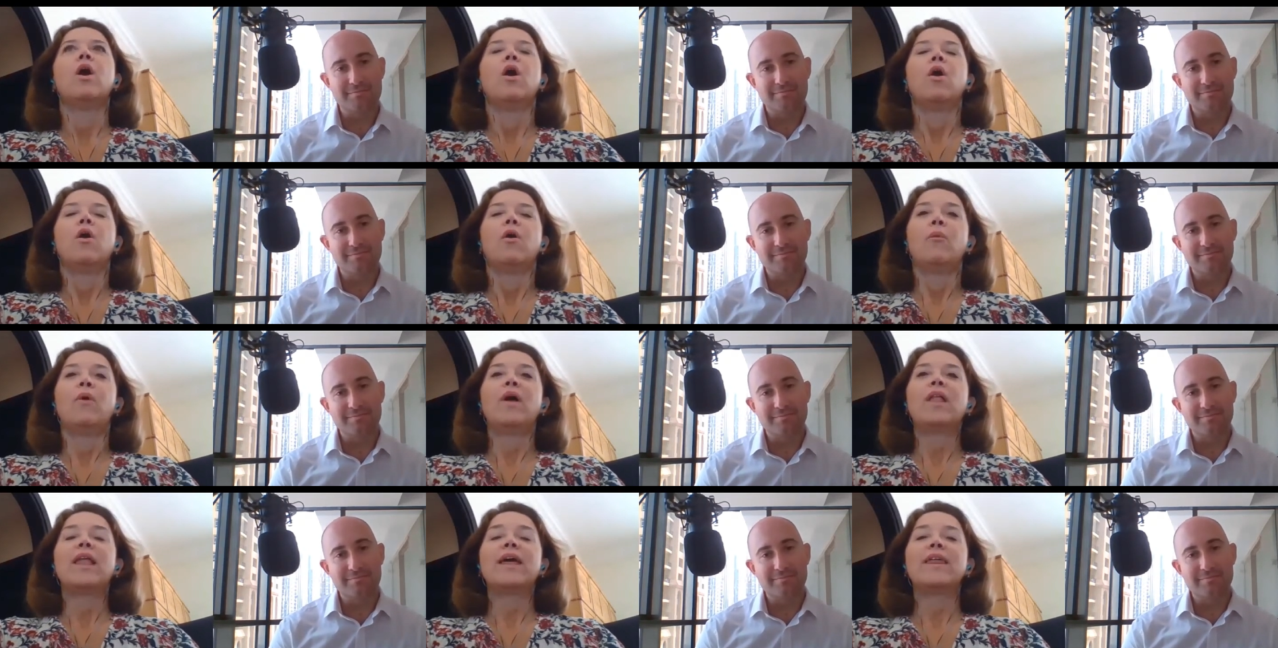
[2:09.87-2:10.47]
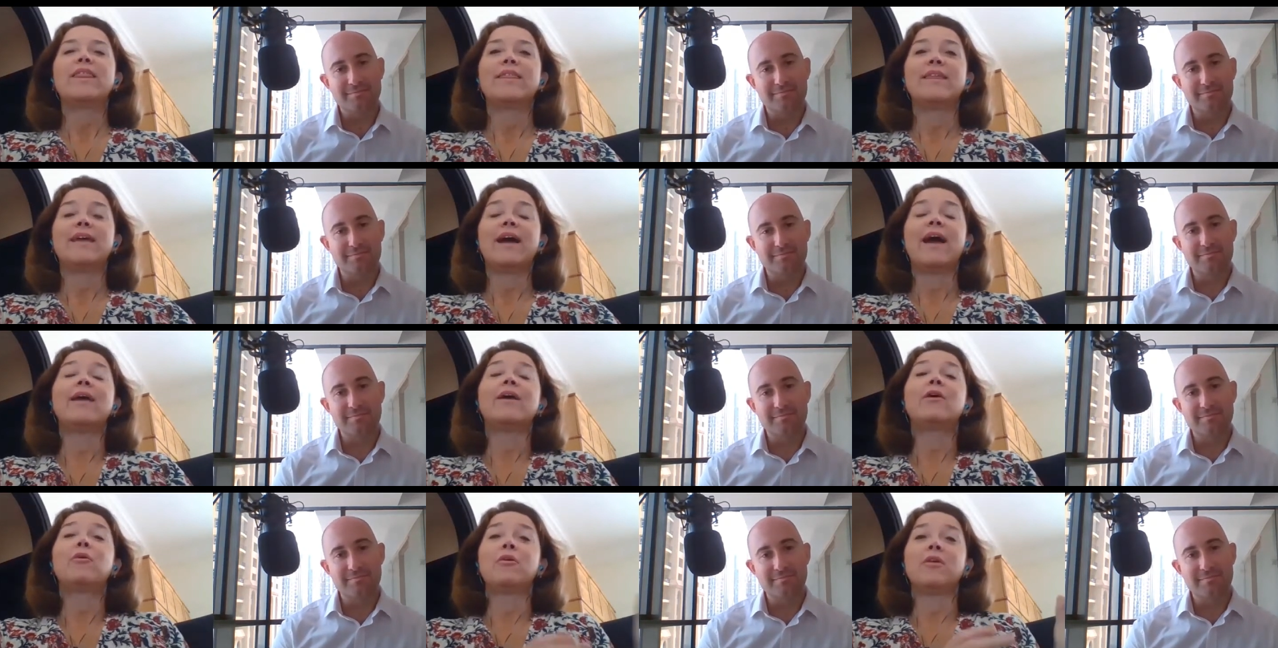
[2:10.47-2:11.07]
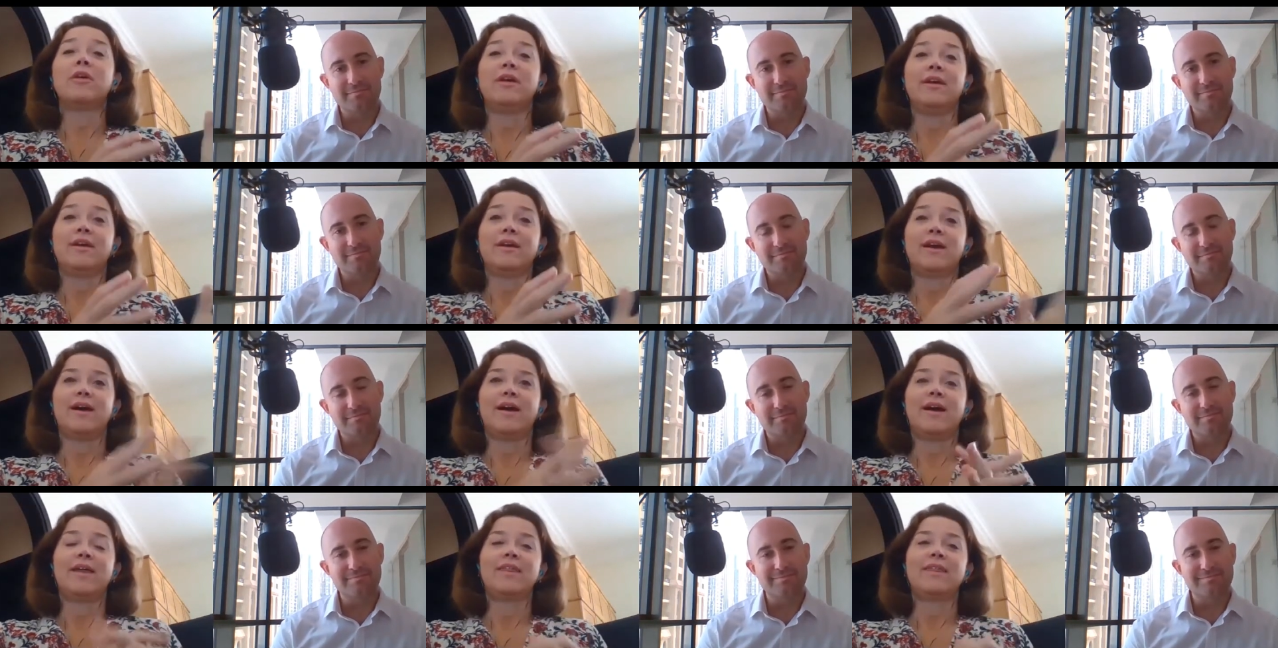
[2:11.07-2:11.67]
Speaker 1: Well, I th- I agree.
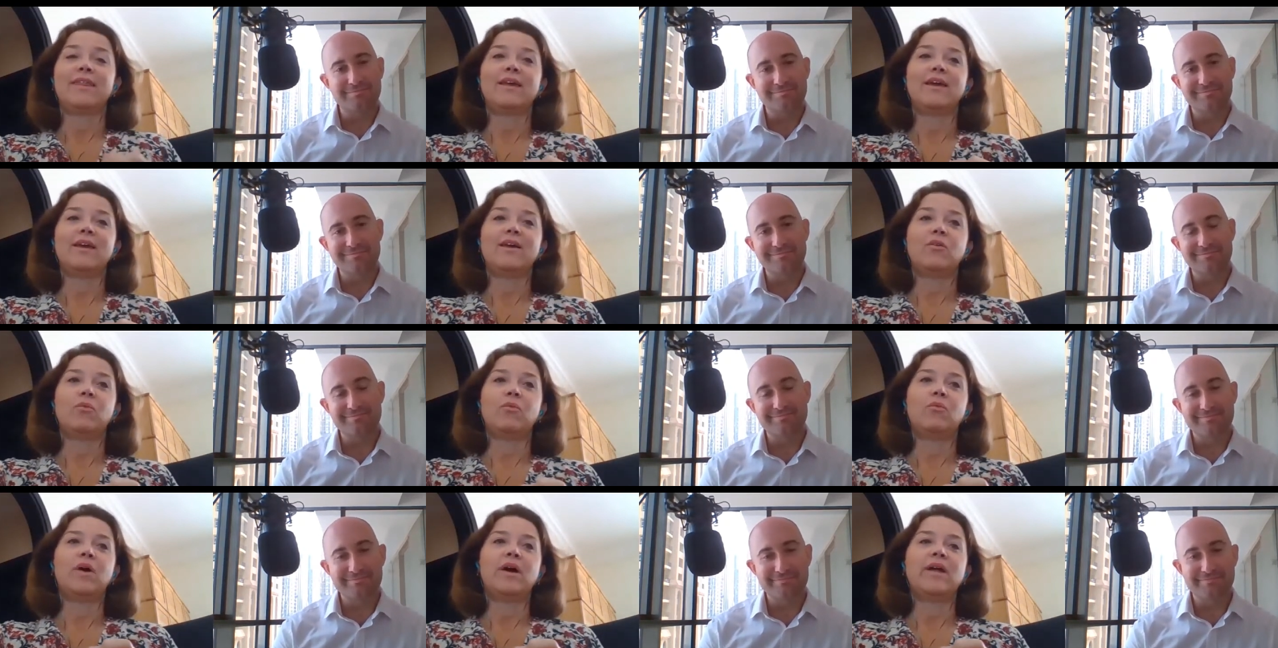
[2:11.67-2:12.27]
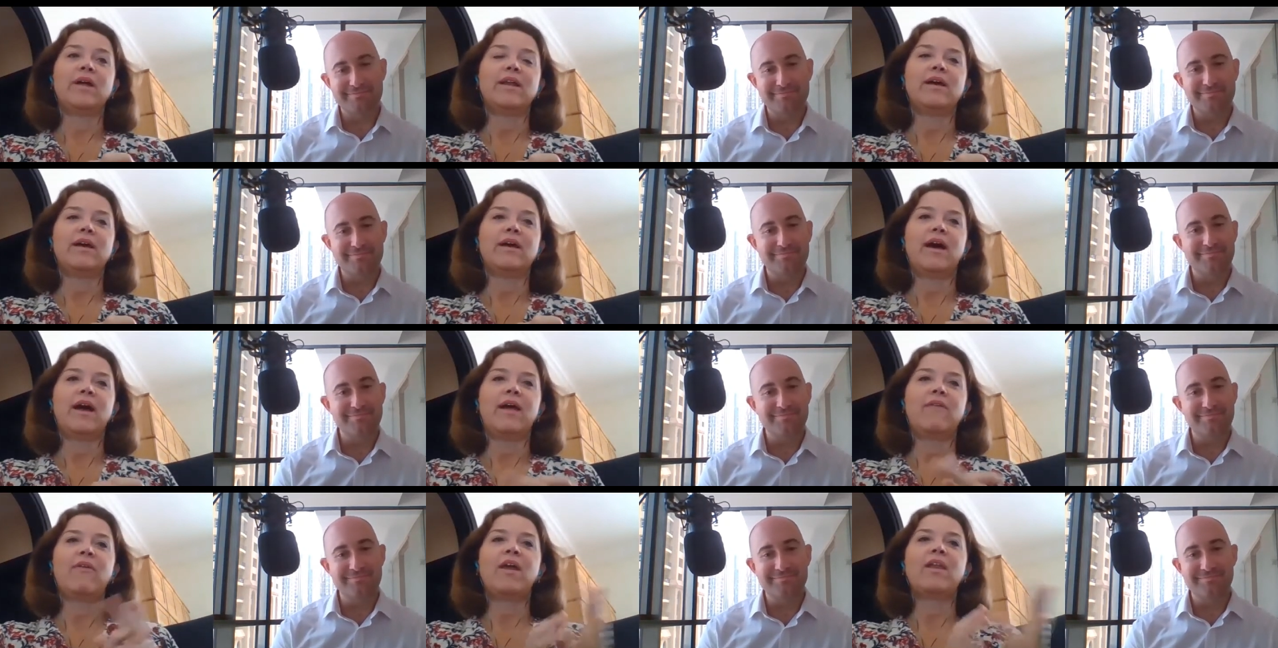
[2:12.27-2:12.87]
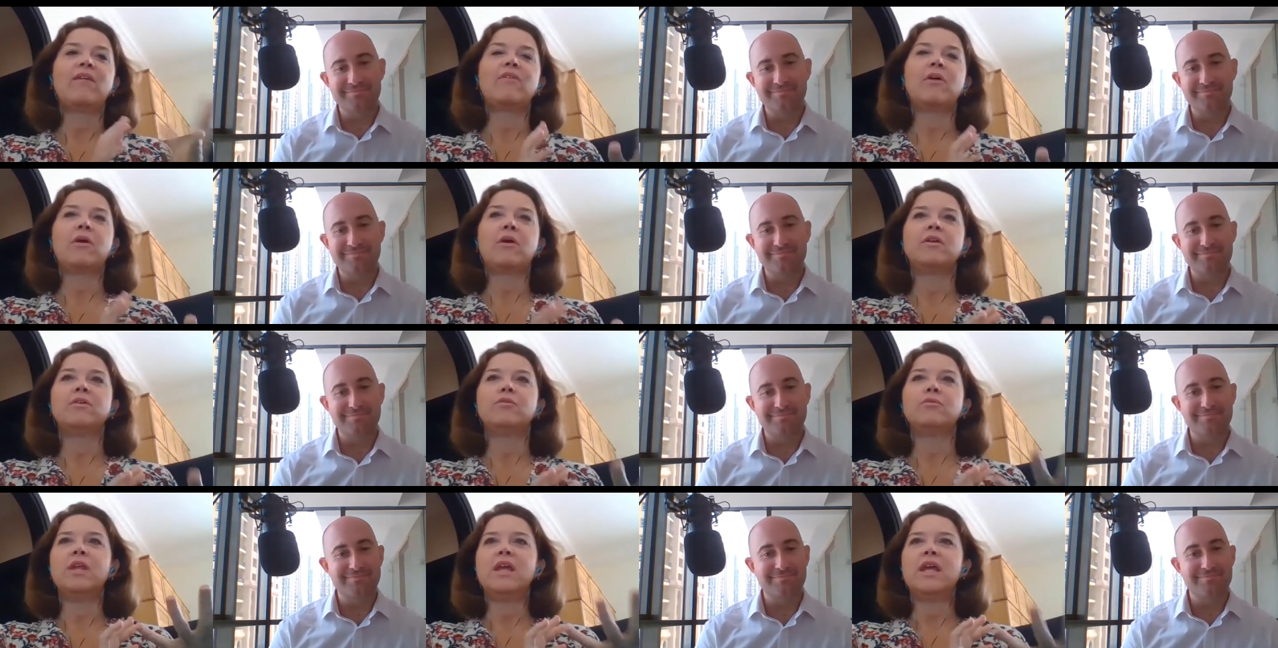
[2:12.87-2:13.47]
I think what I've had a very
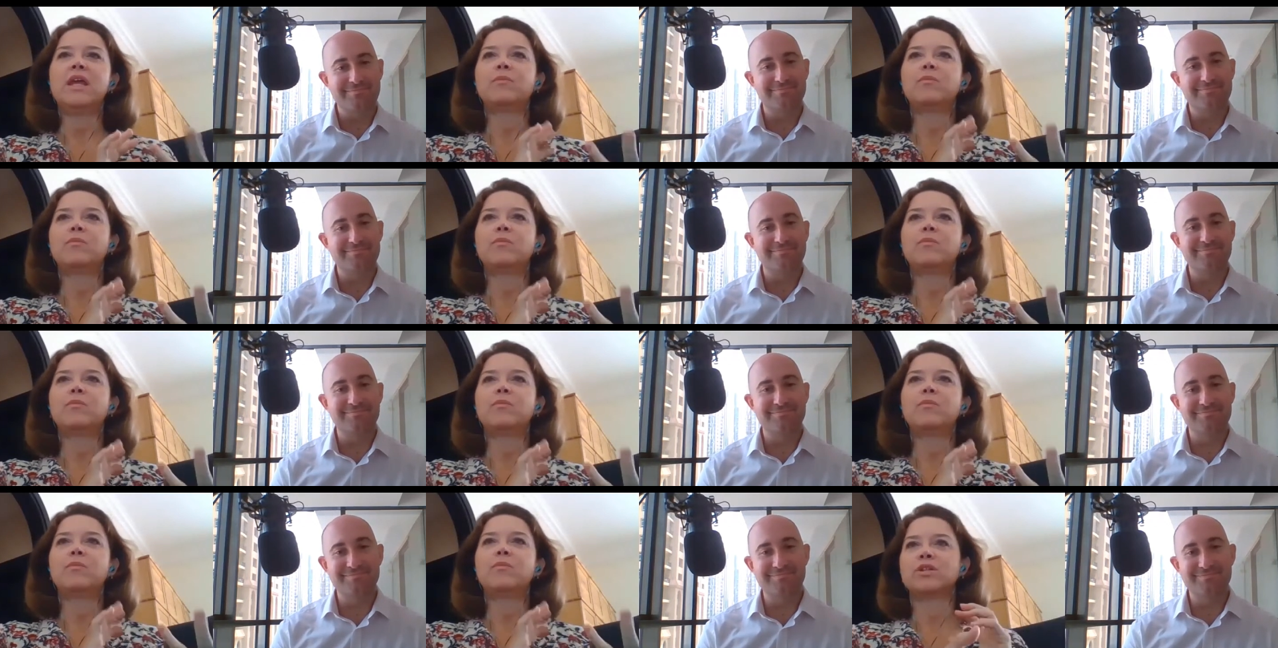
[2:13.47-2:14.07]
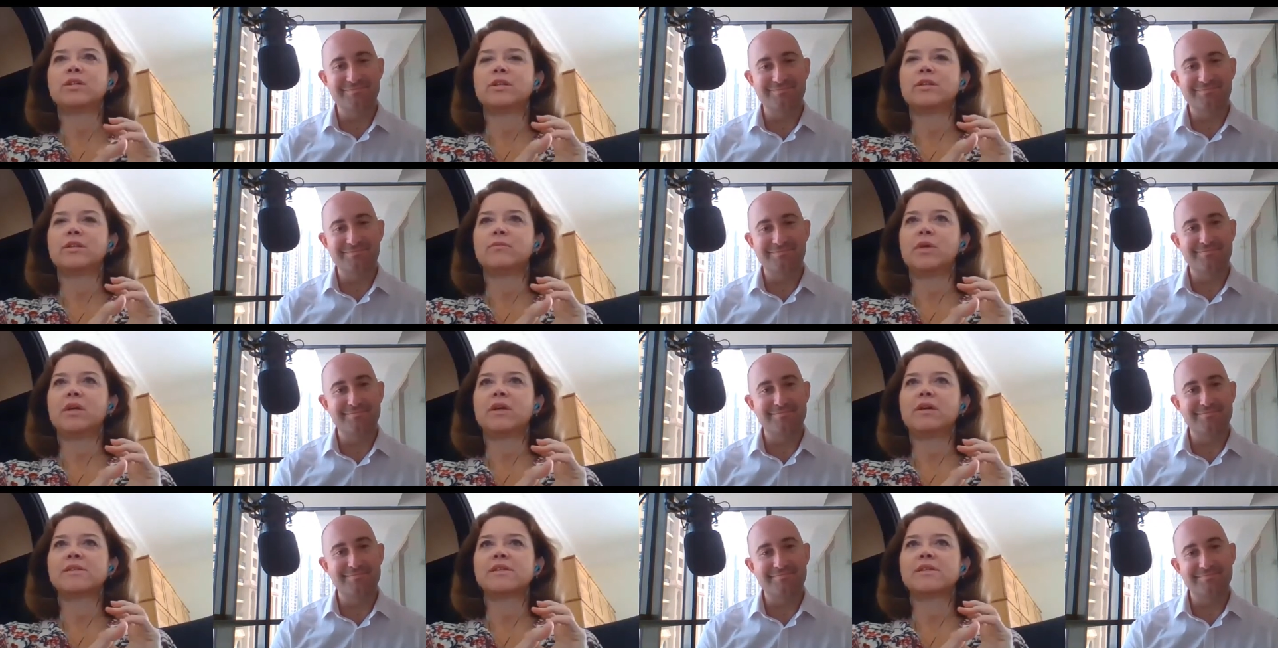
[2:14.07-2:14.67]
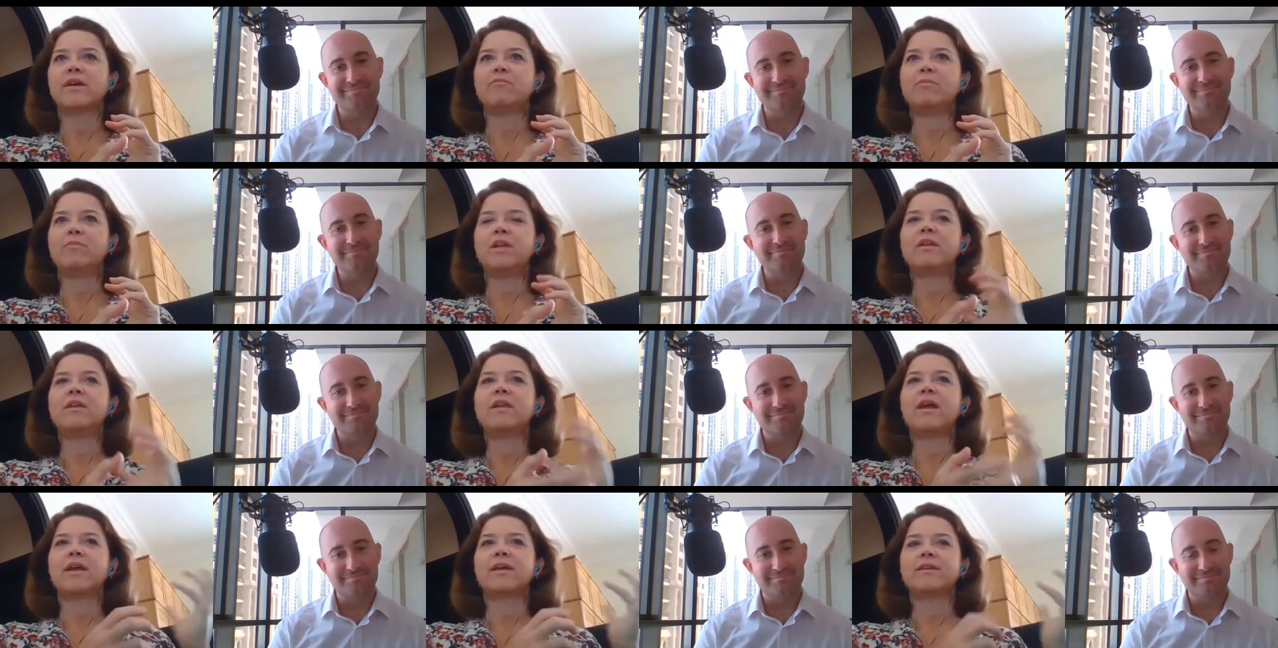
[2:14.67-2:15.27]
unique position because I've been
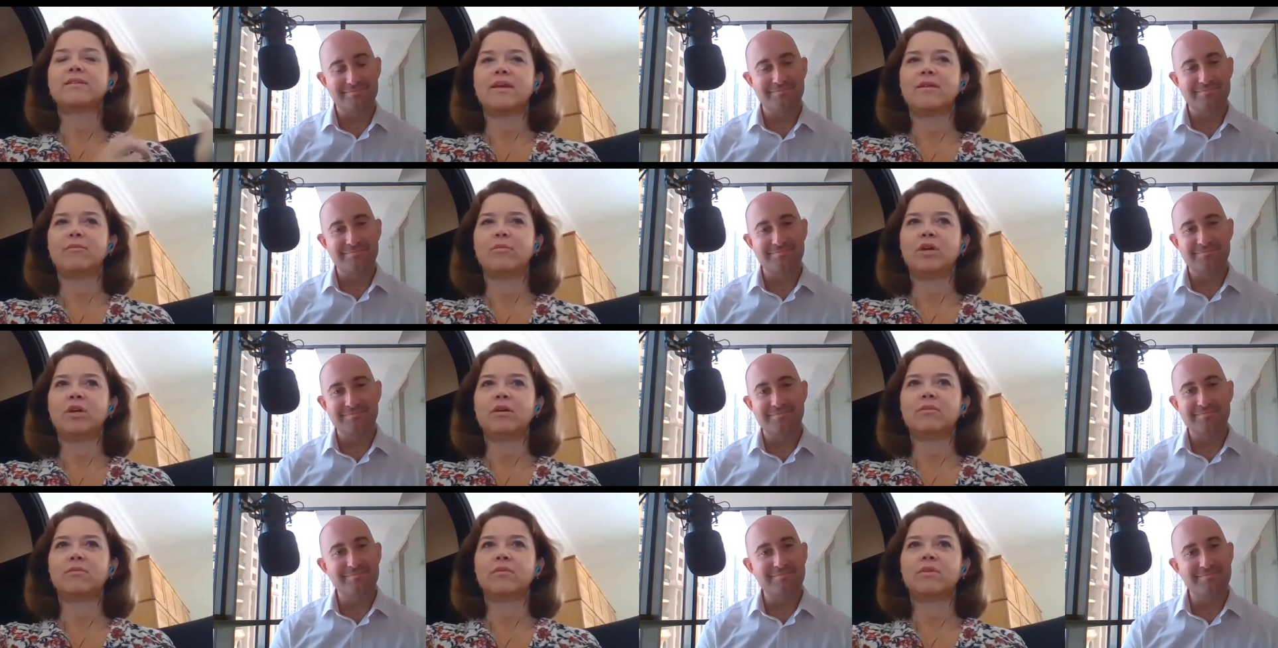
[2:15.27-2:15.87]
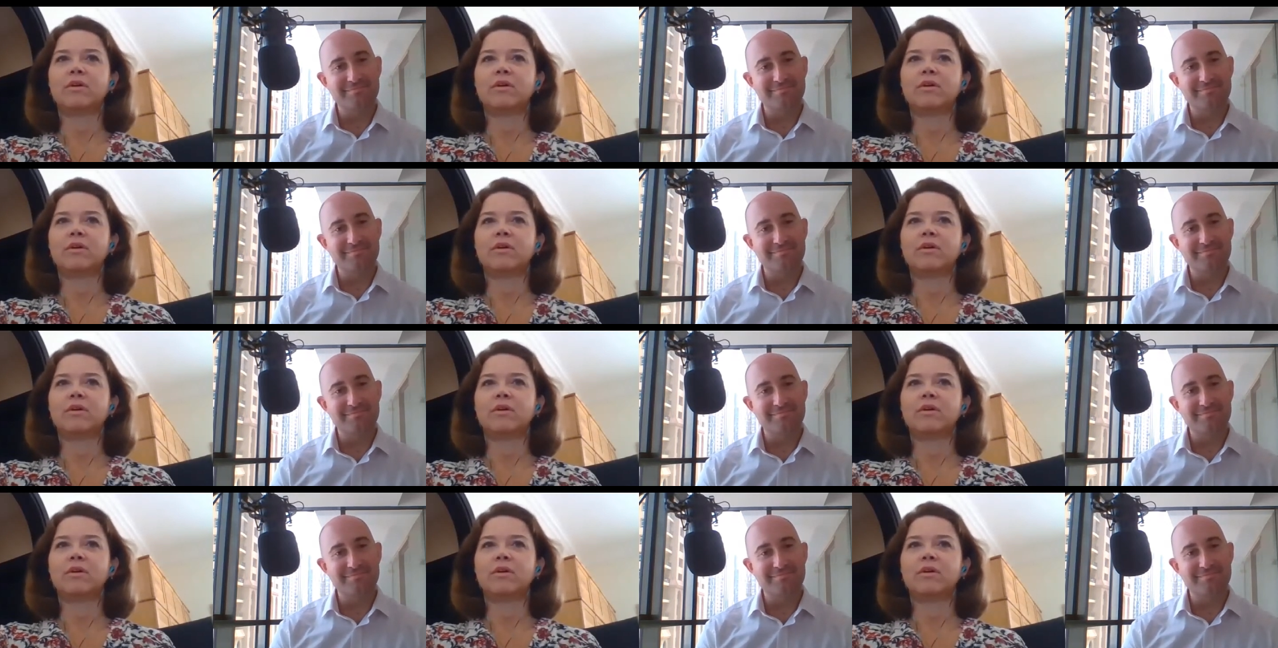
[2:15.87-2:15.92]
in academia,